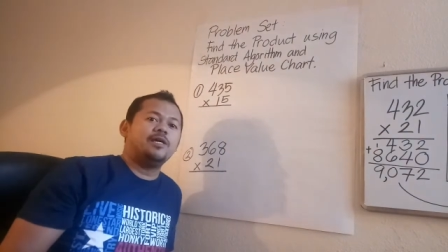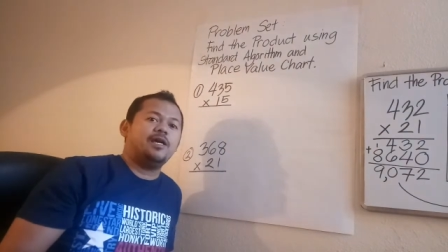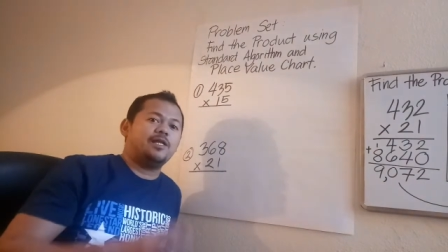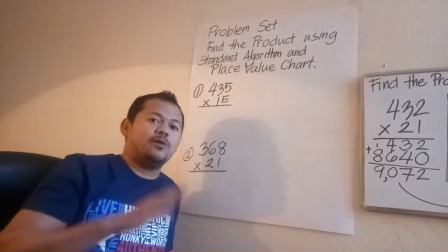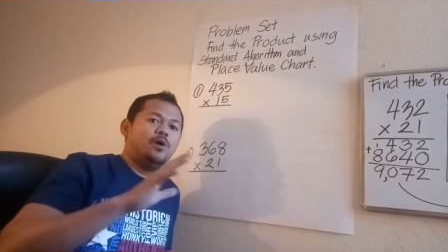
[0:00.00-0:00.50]

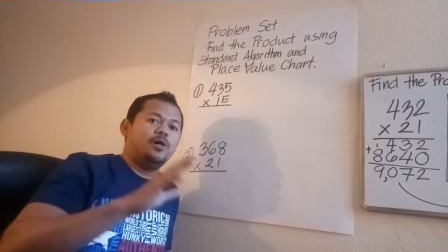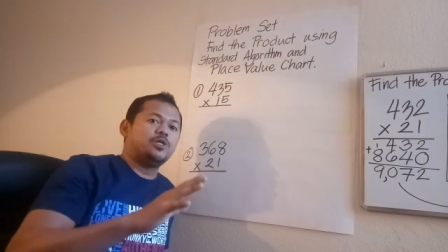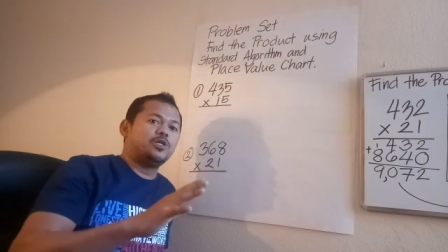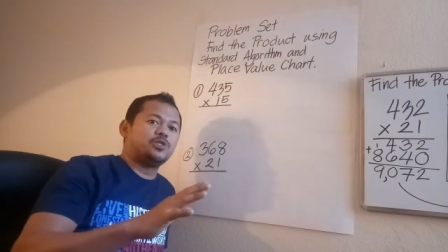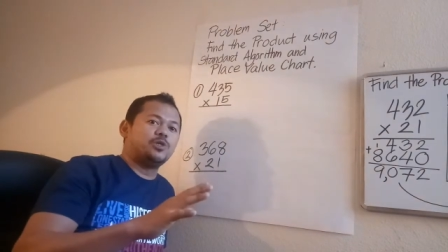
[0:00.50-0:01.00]
and I want
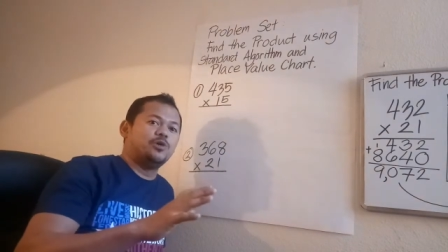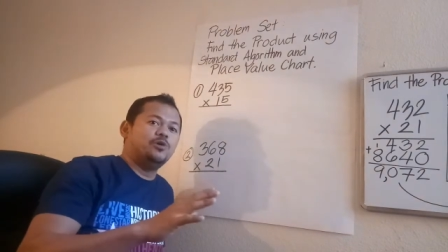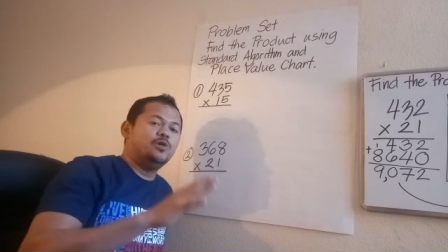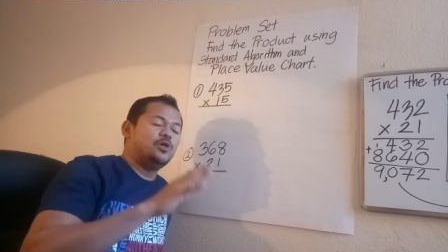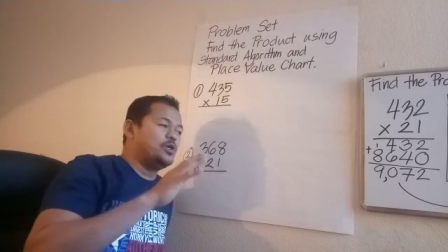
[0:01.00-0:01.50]
you
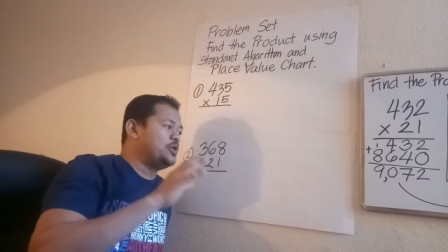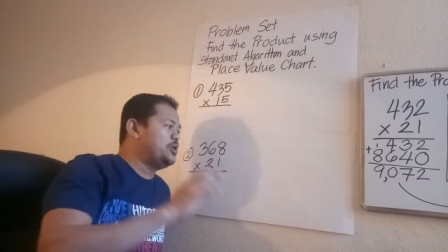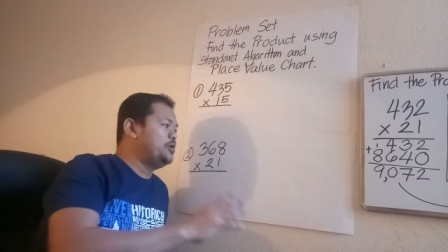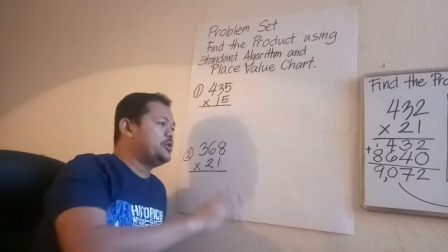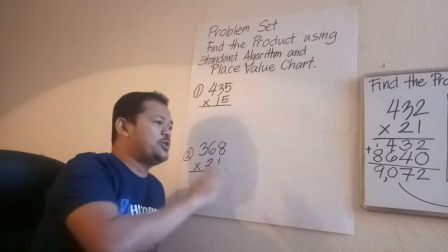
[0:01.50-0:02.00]
to
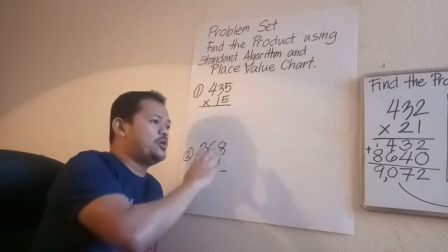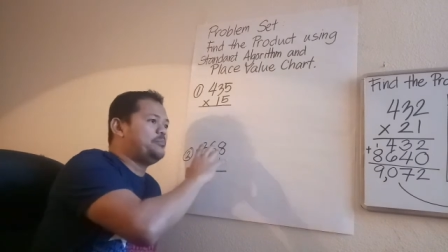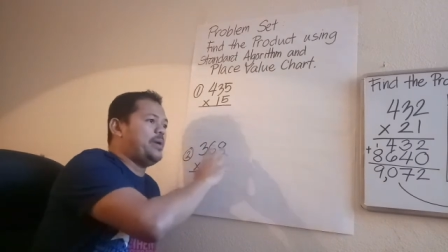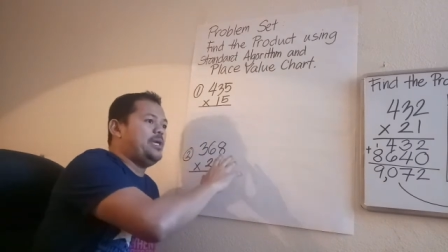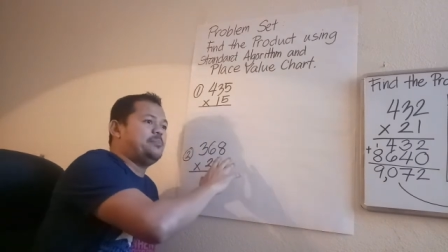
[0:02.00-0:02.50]
use your
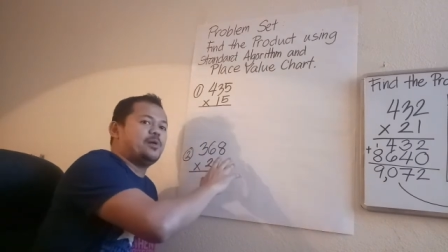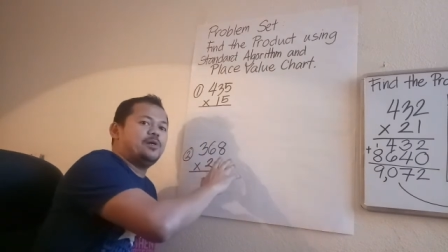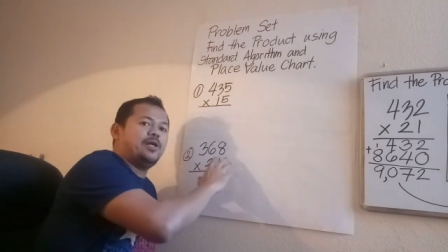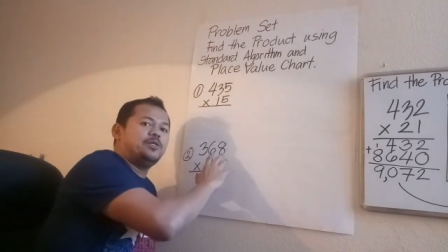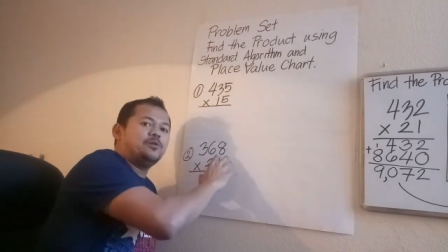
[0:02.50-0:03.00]

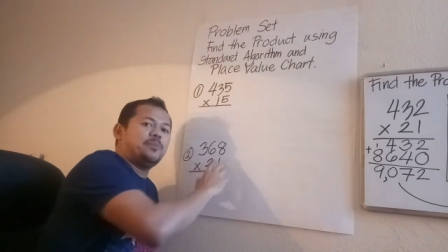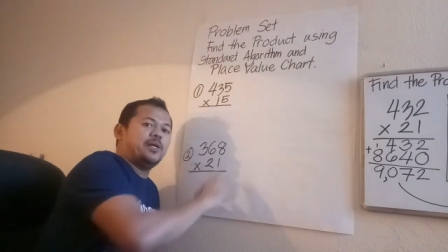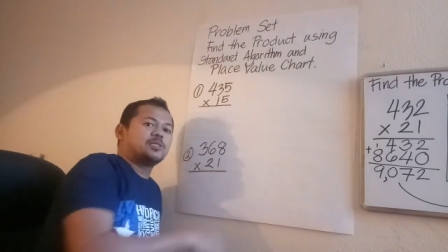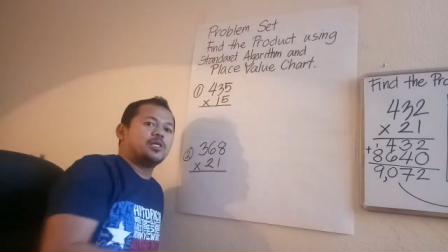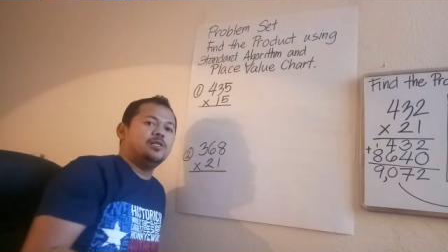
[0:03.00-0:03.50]
paper and your
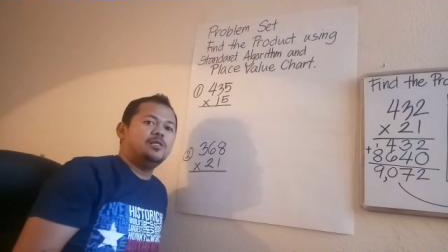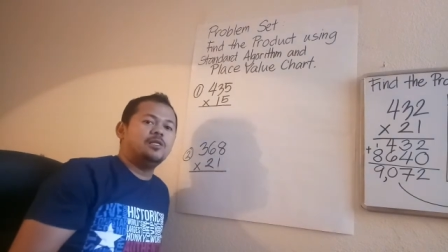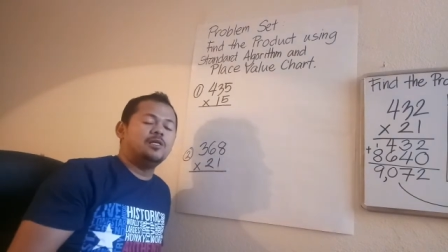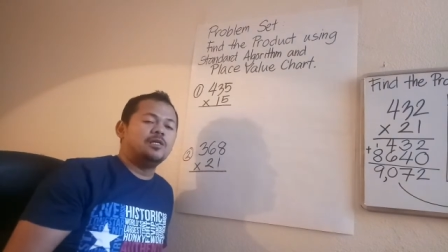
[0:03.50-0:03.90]
pencil